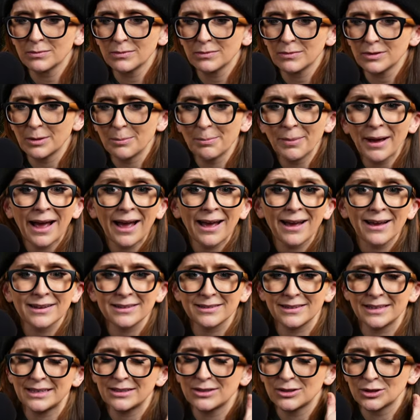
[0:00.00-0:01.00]
the back,
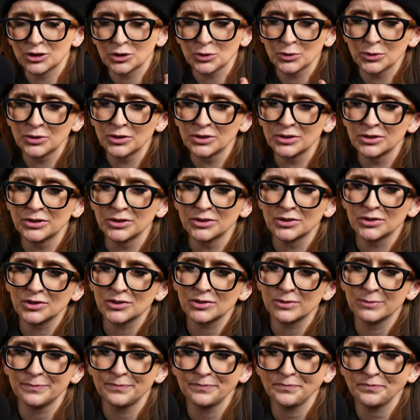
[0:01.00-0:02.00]
like the shoulders,